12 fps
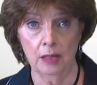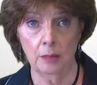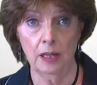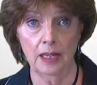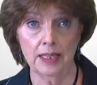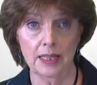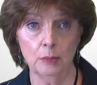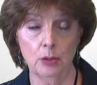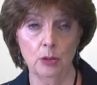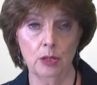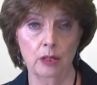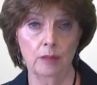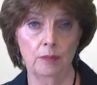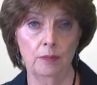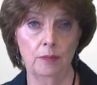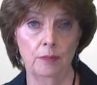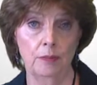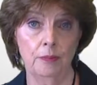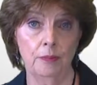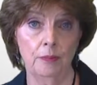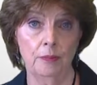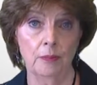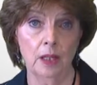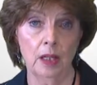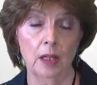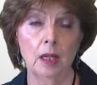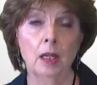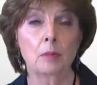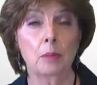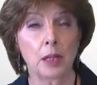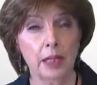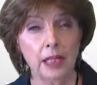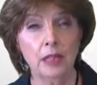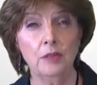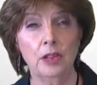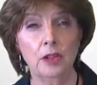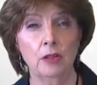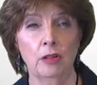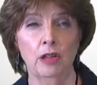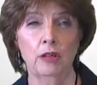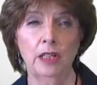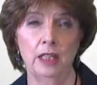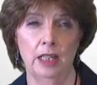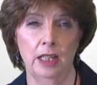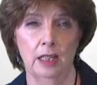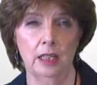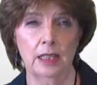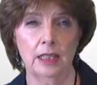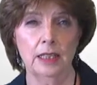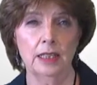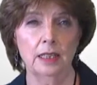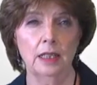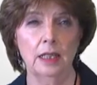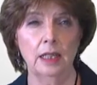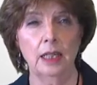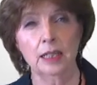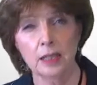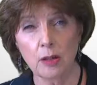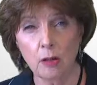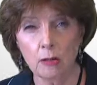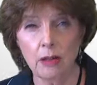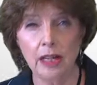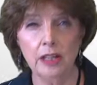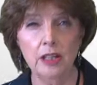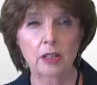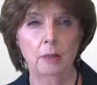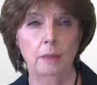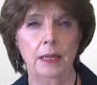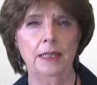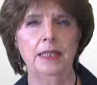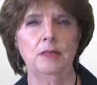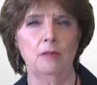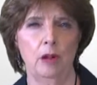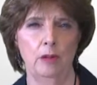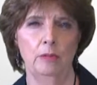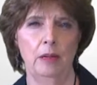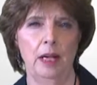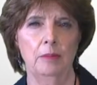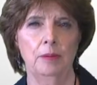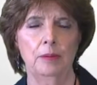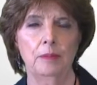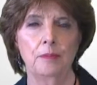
and apply some order. Believe in your own inner guide. It's already your best roadmap.